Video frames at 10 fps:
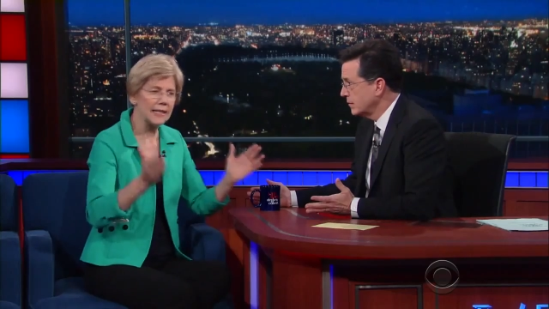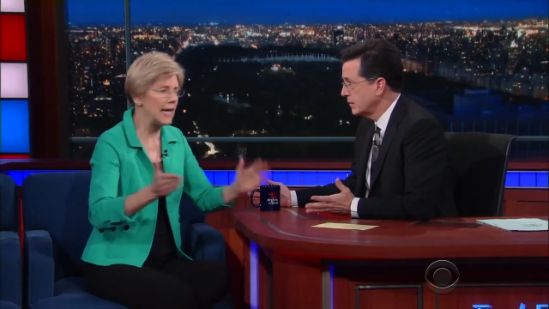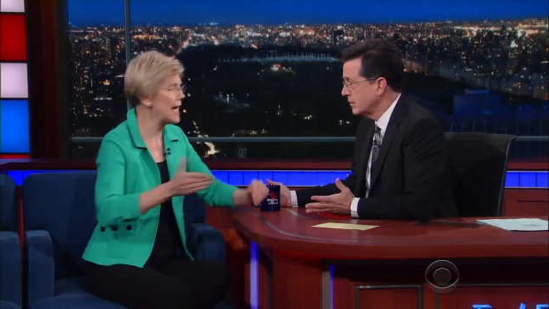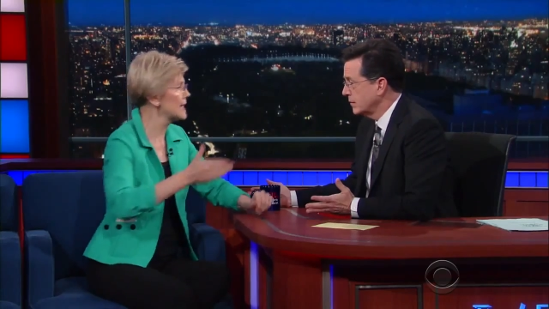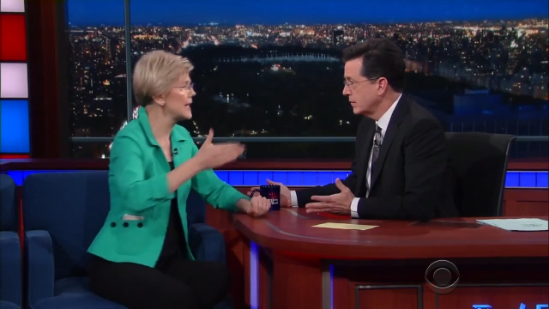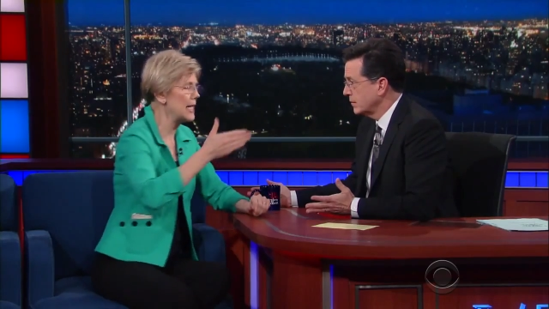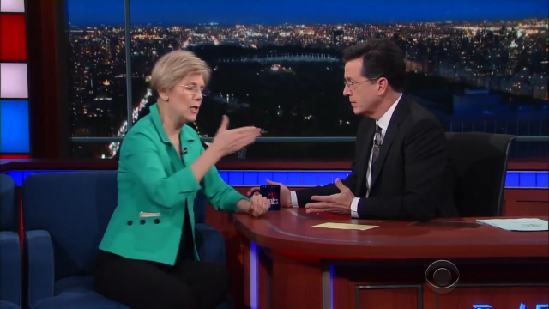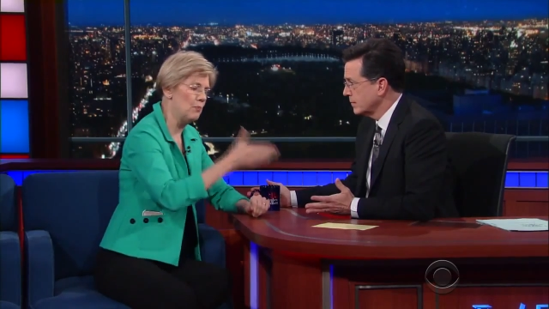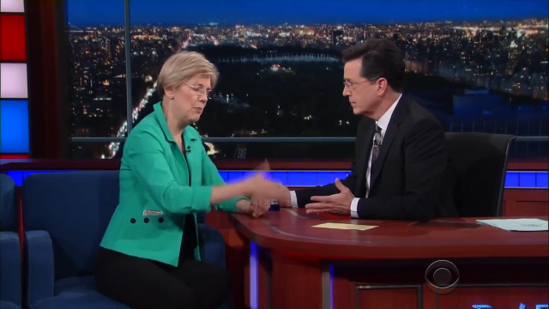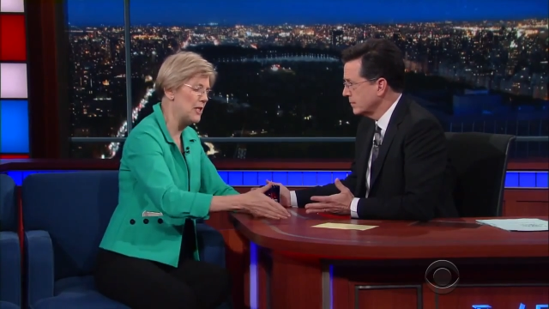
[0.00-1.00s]
Speaker 1: says
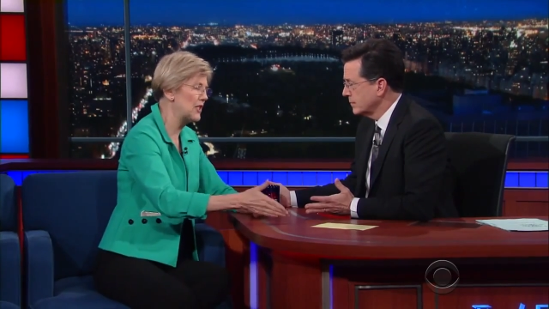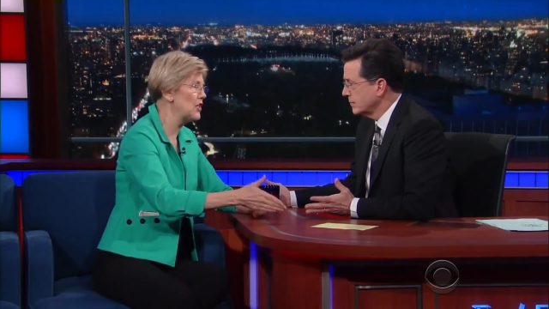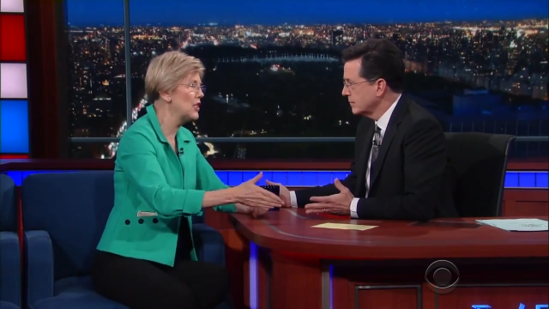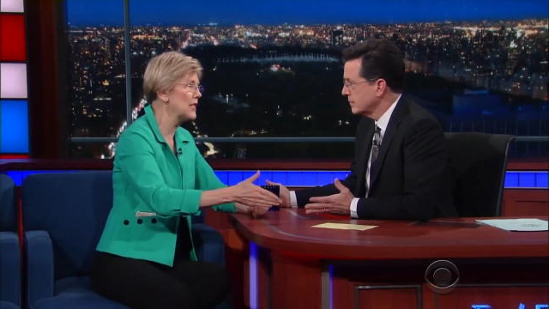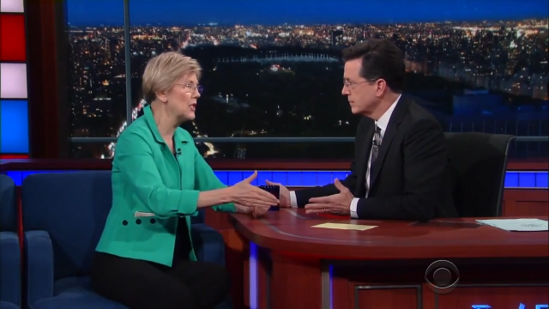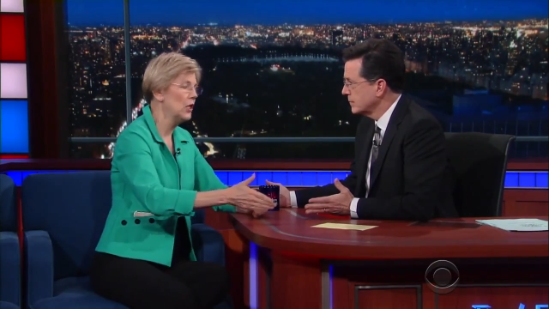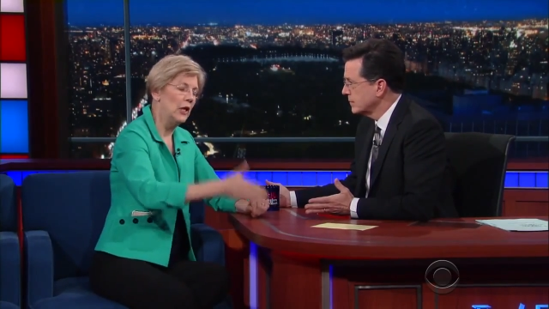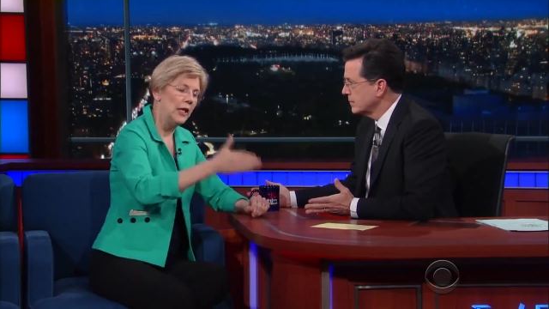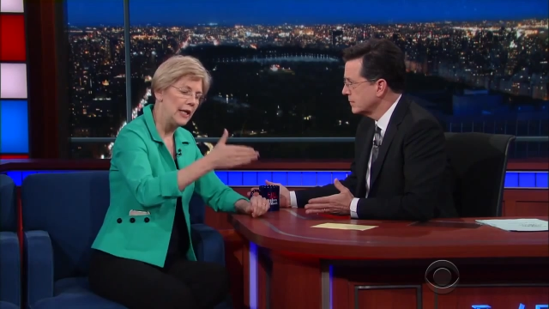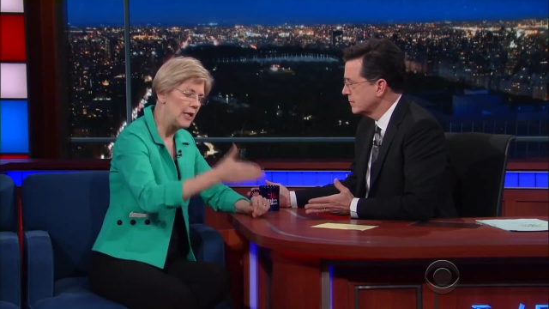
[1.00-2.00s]
in business,
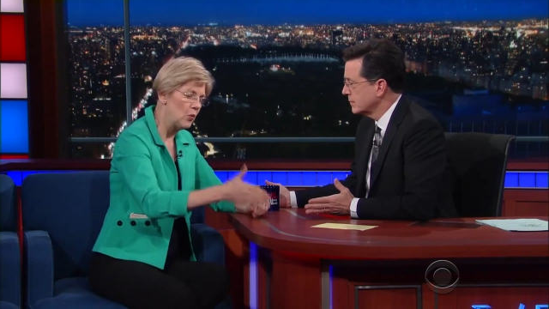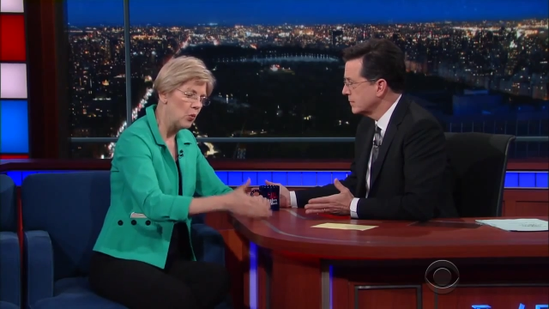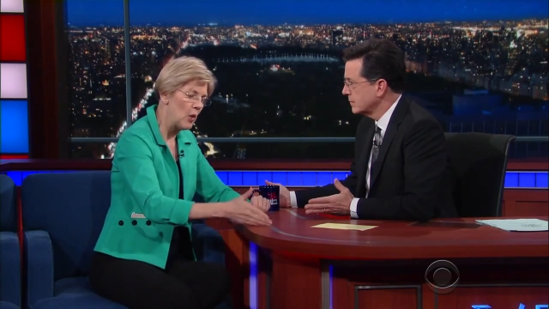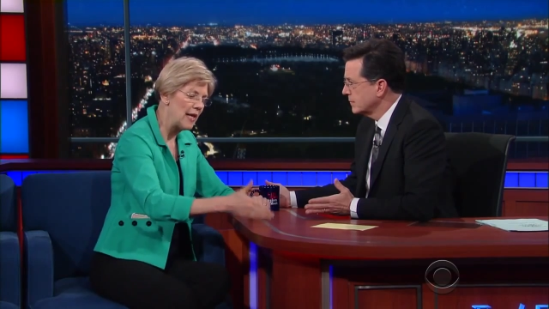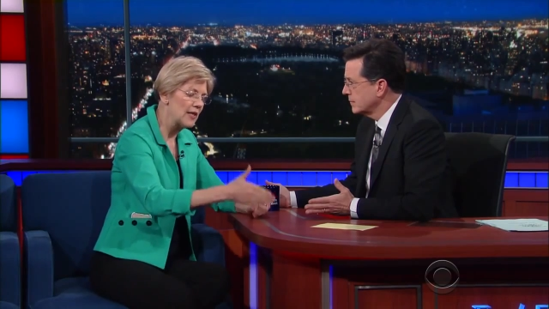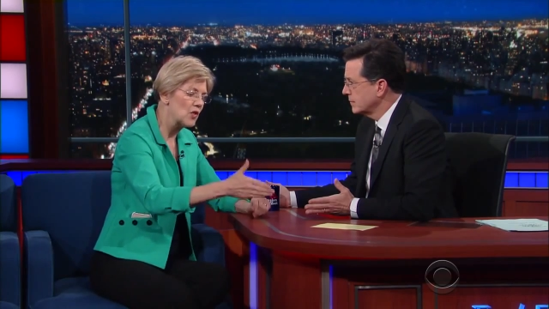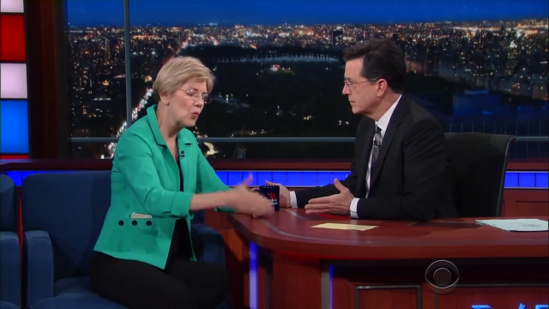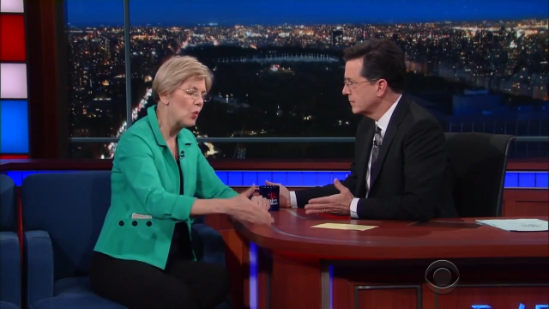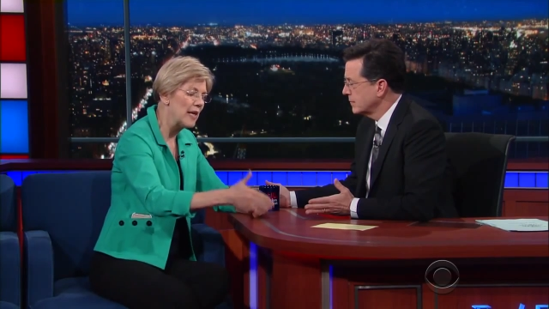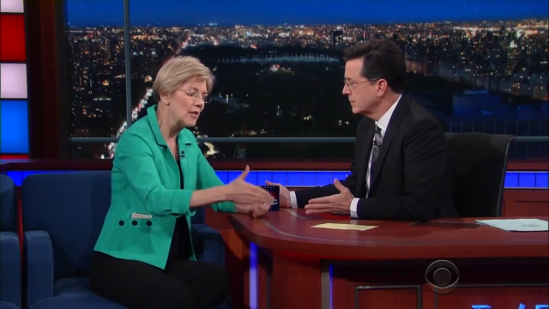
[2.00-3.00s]
he wins,
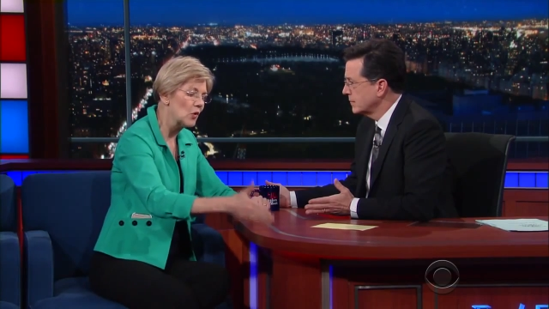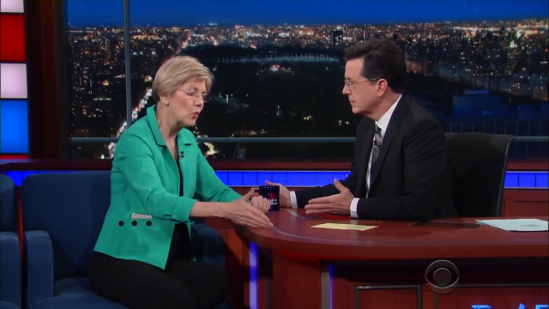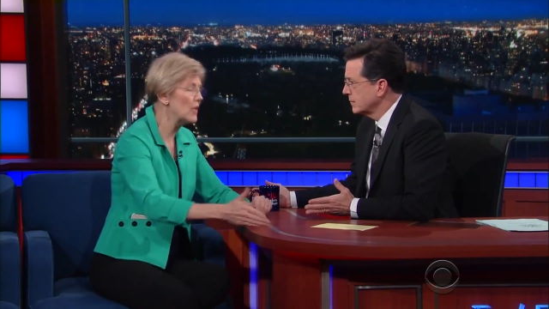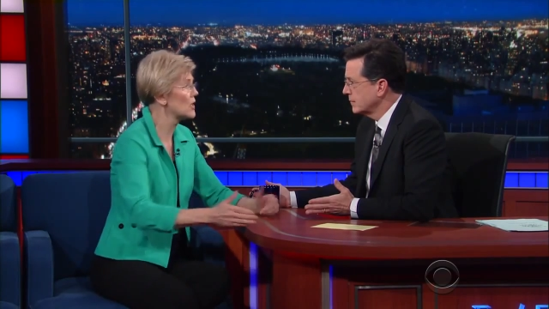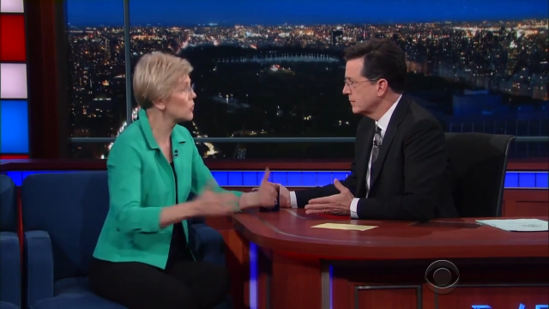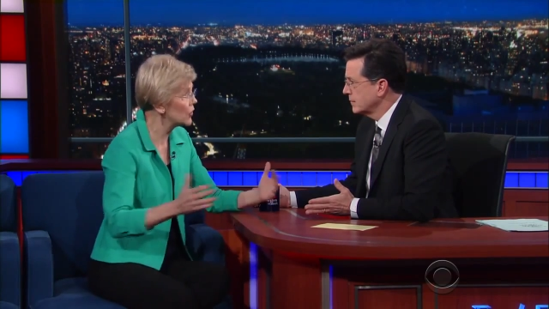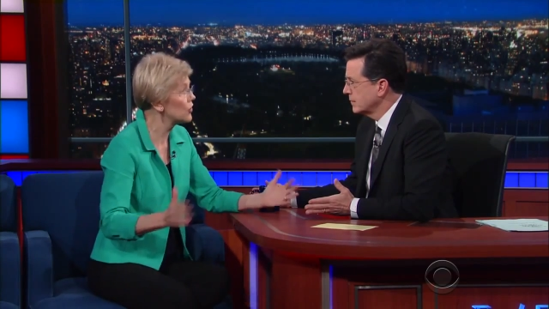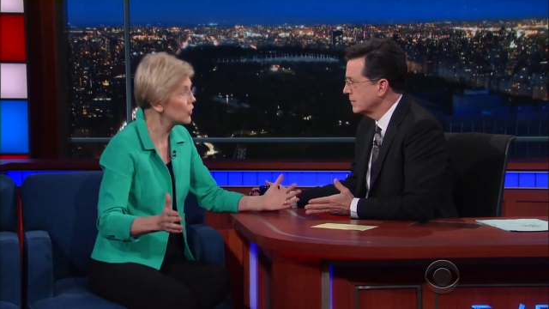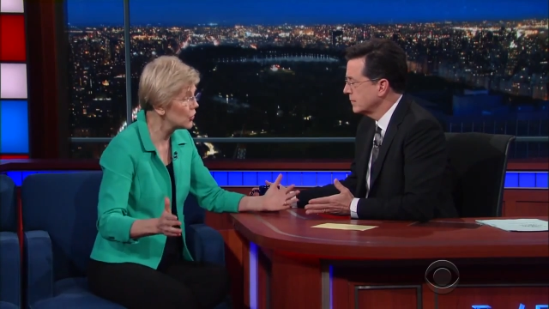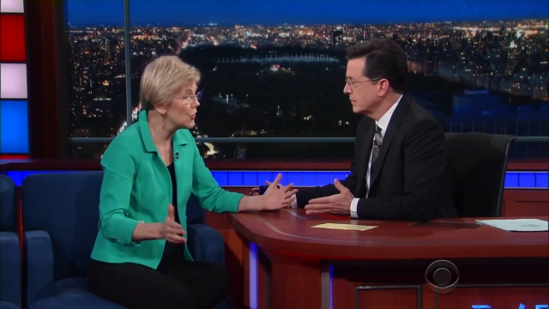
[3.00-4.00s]
wins, wins. Well, the
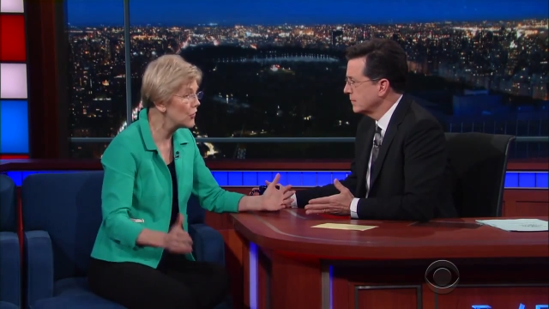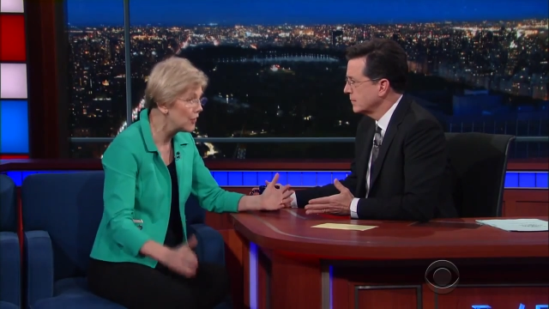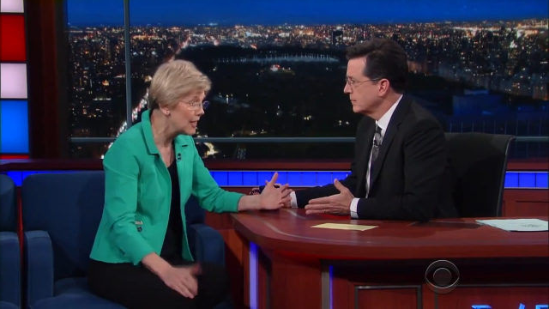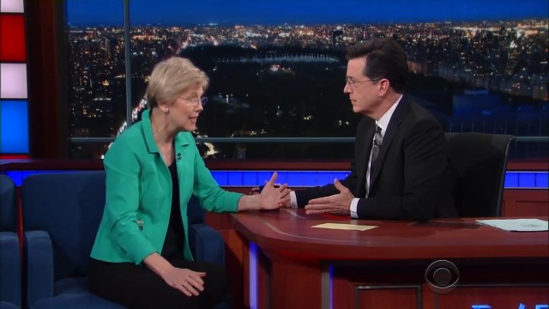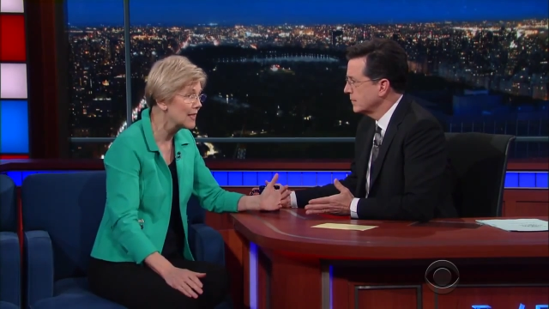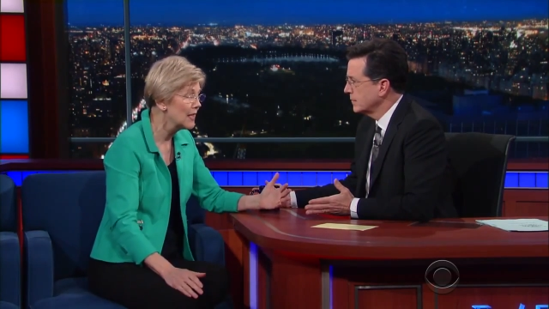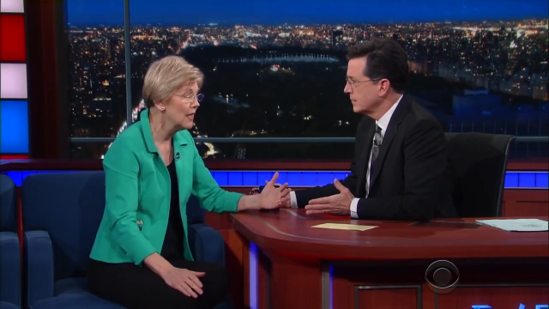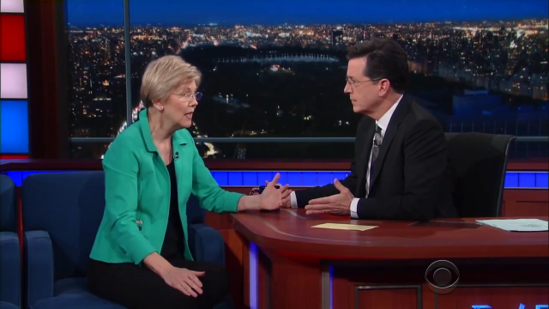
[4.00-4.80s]
truth is,